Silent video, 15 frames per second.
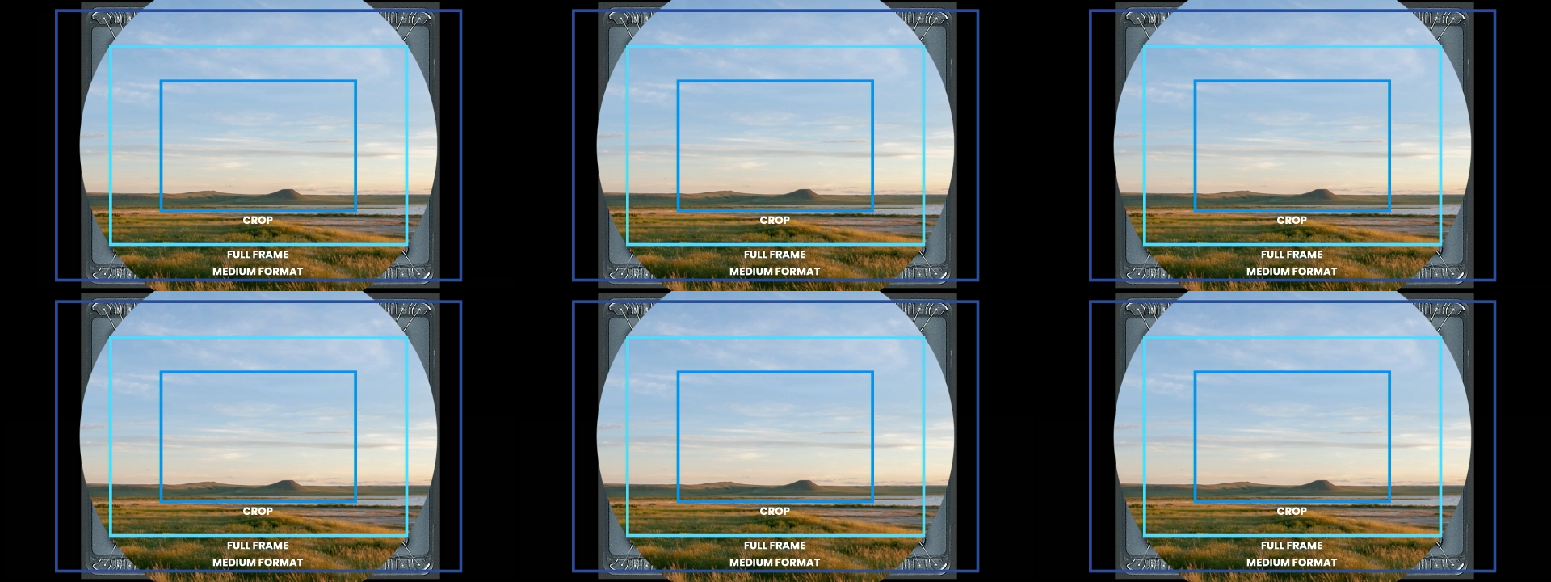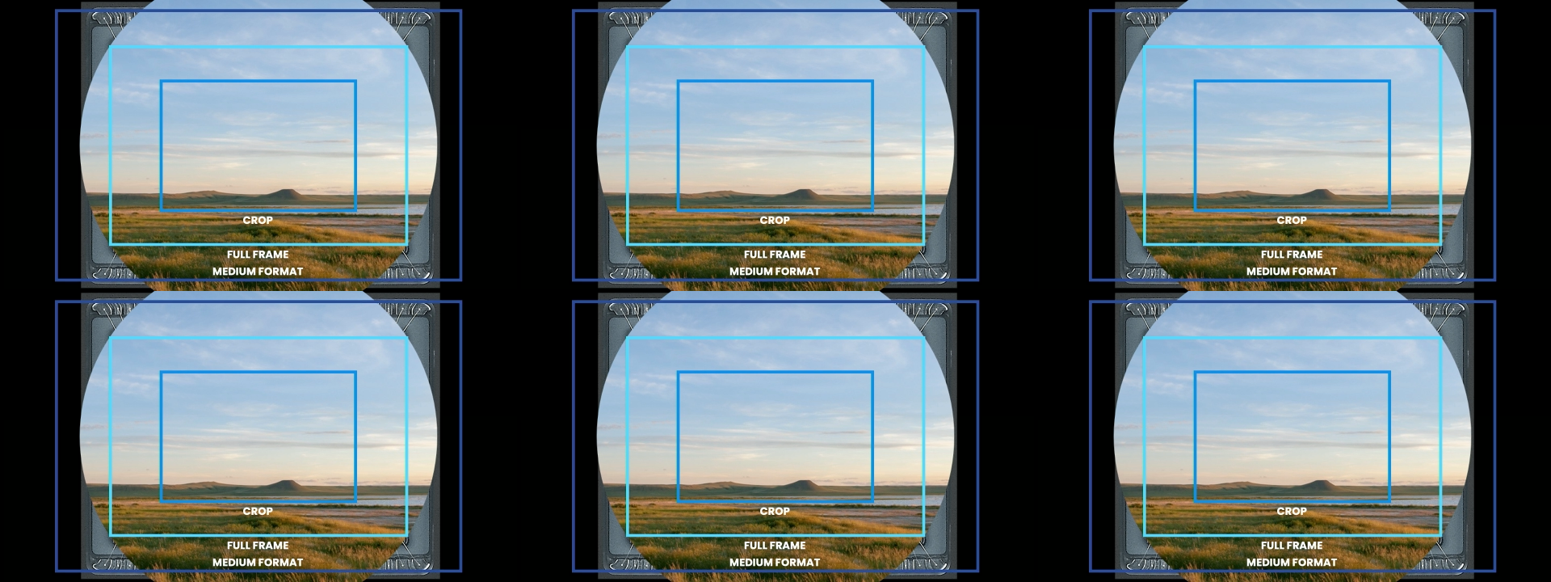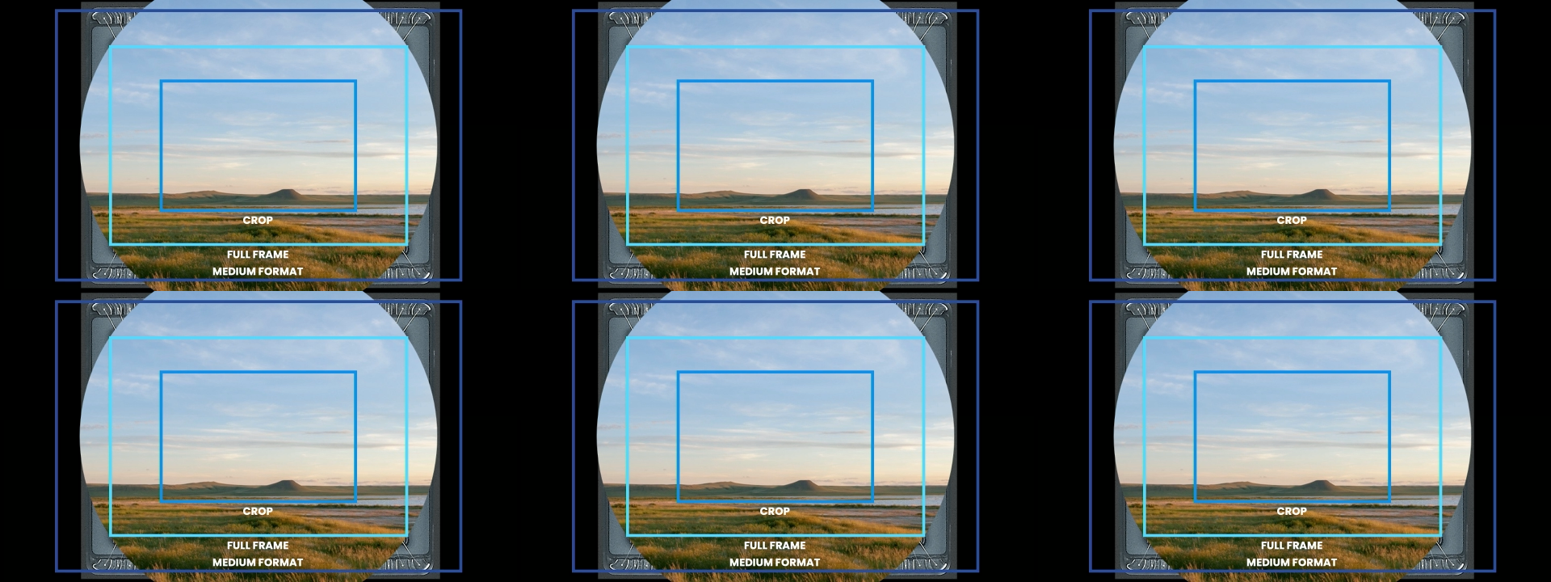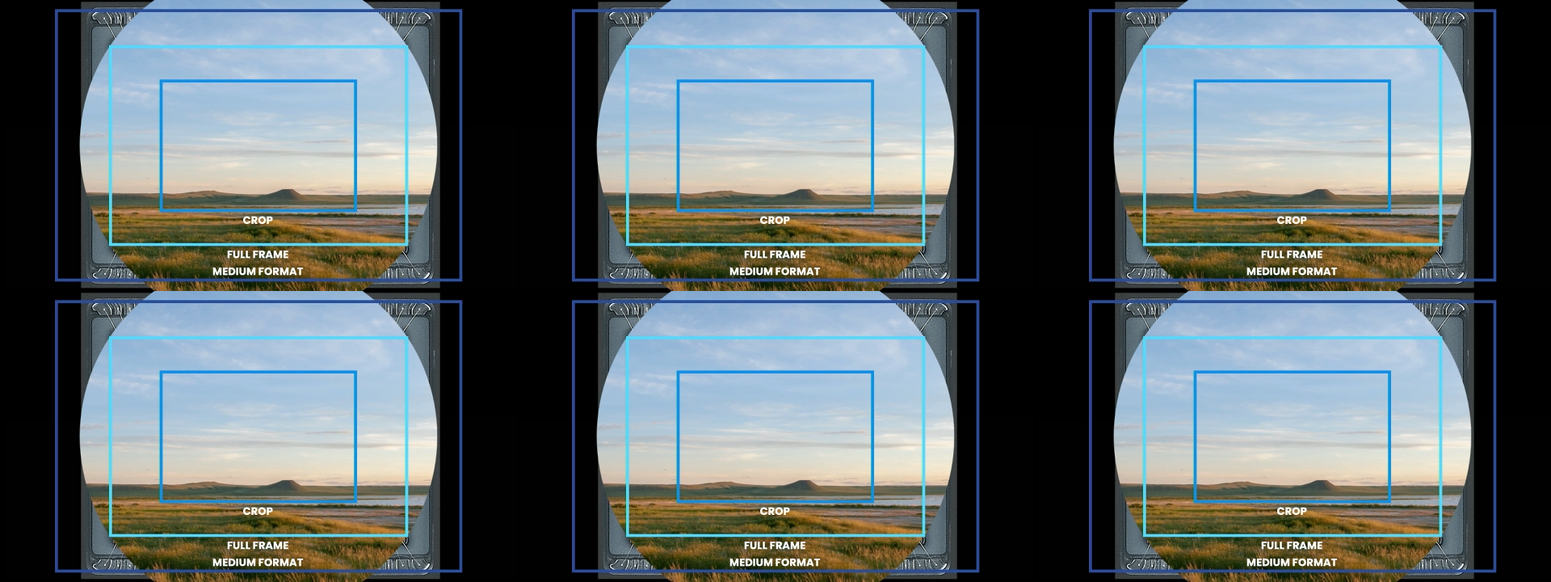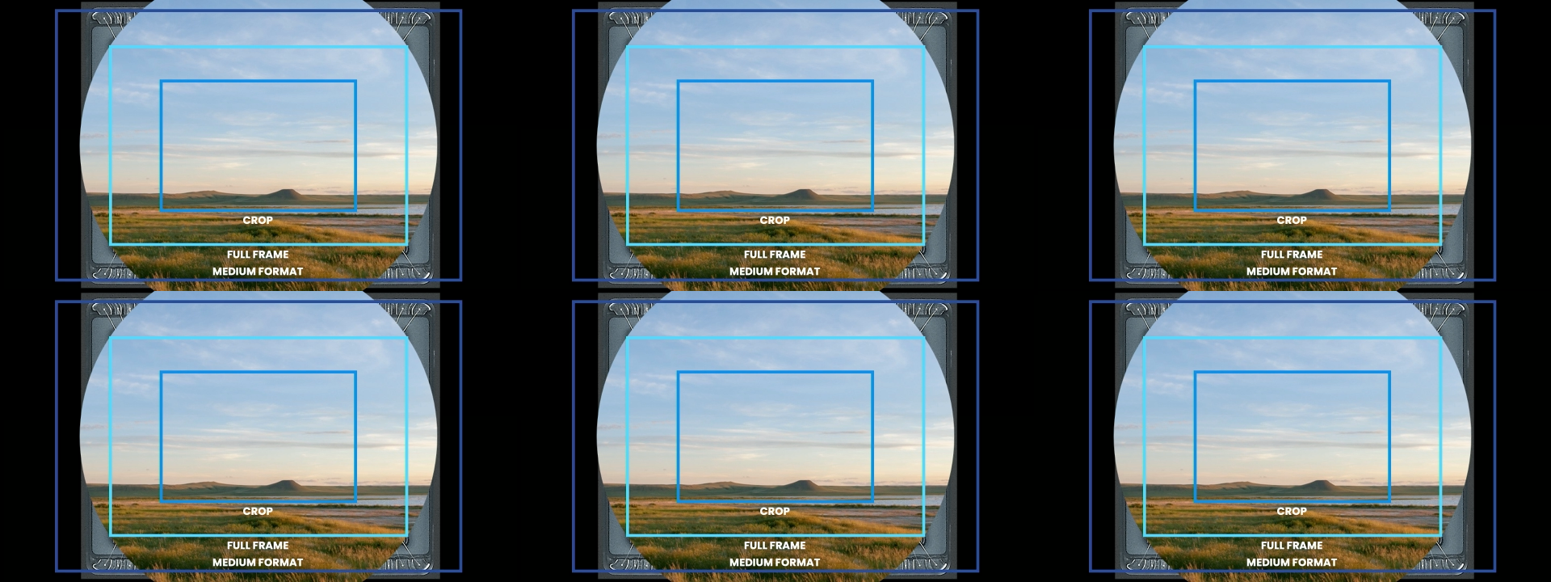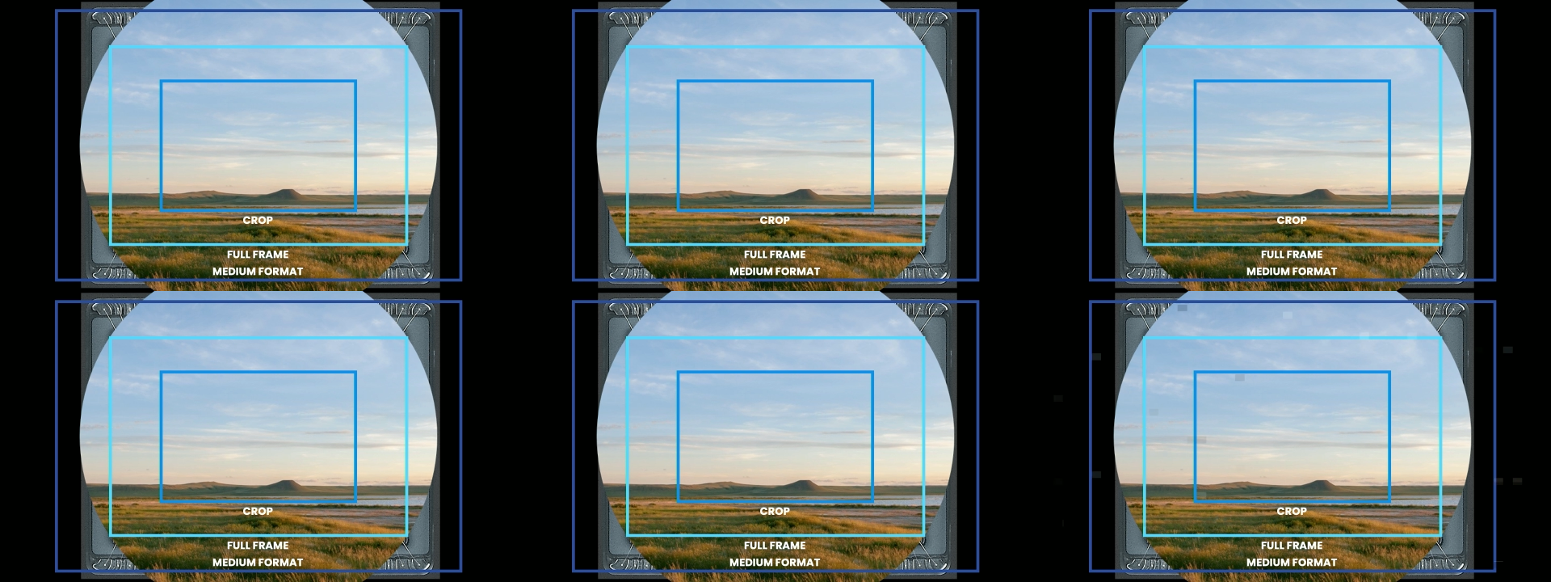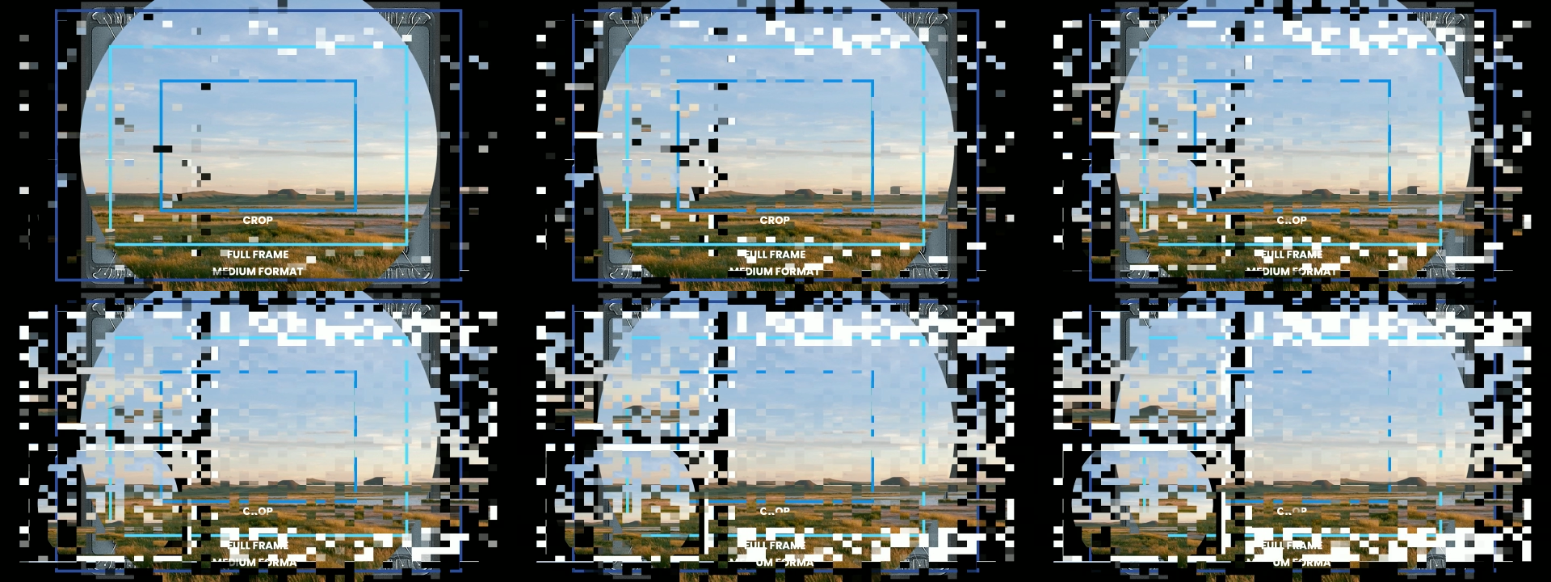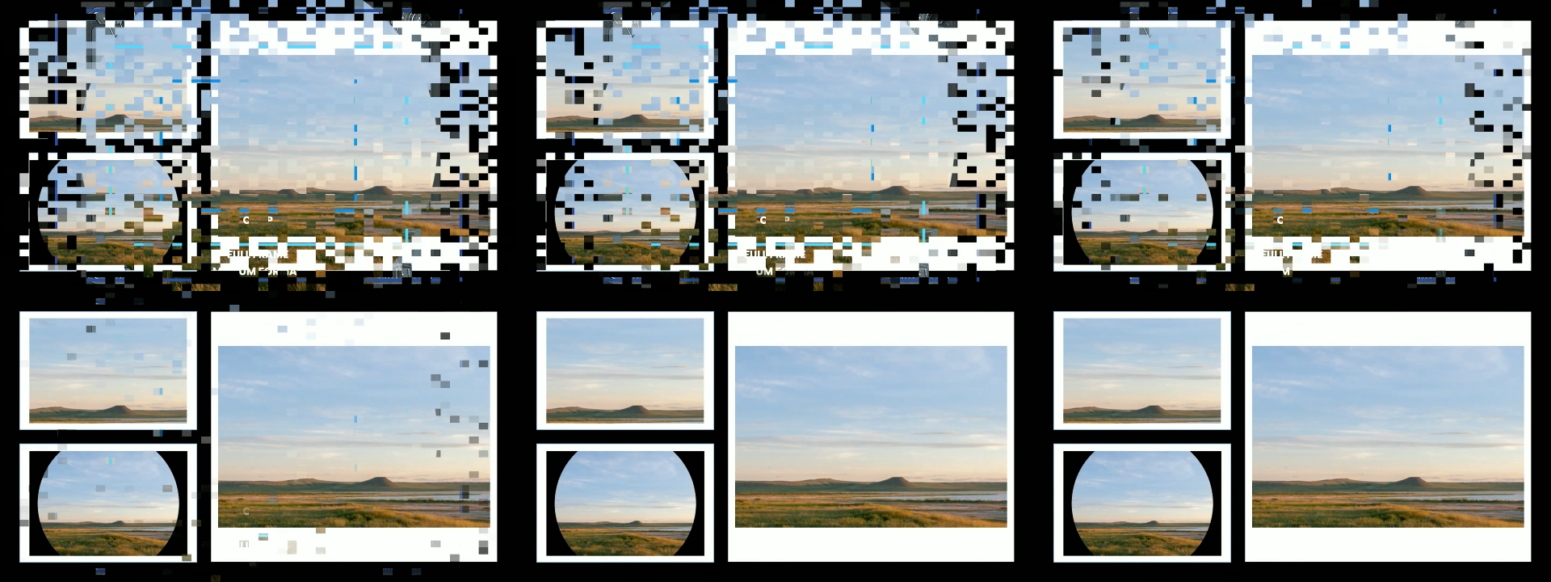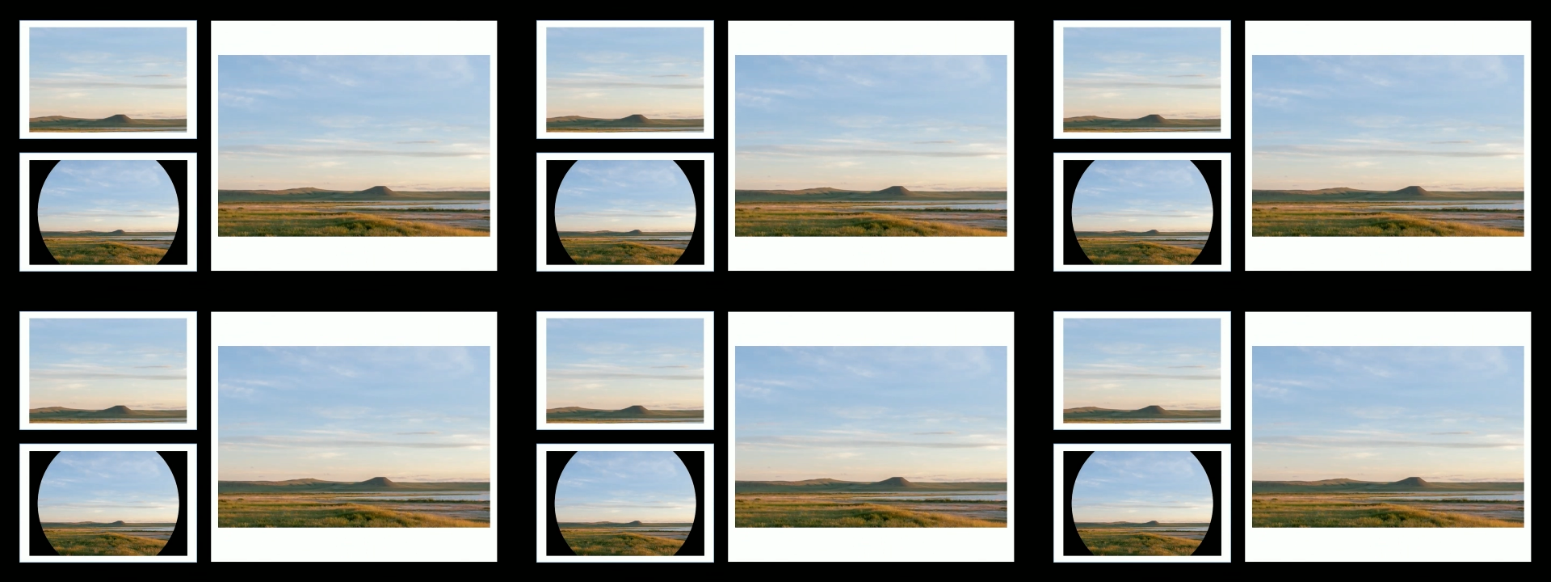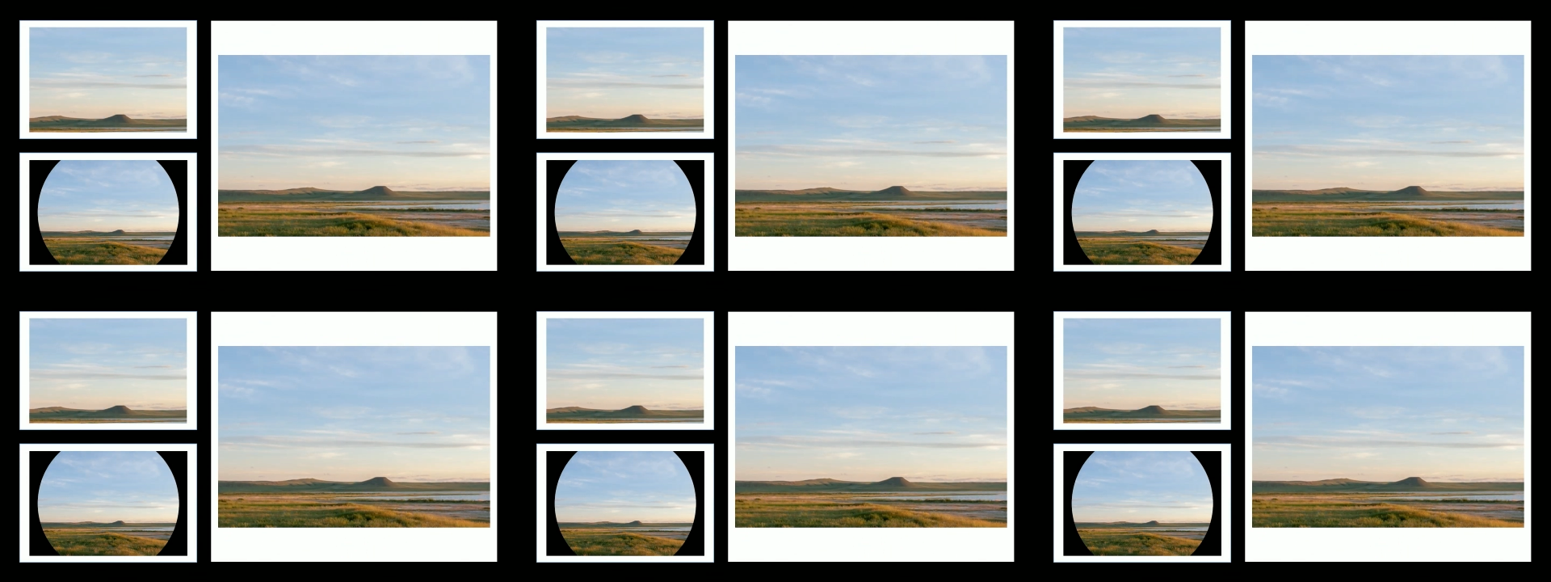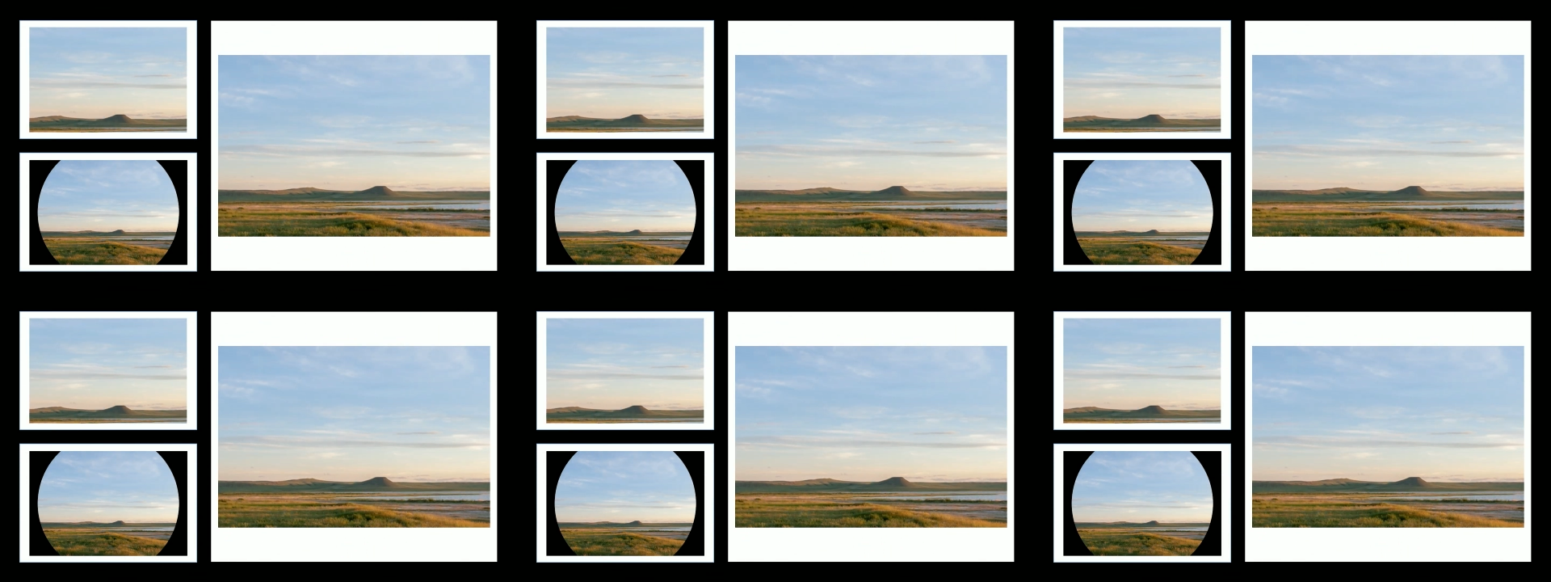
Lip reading: [unreadable: no face in view]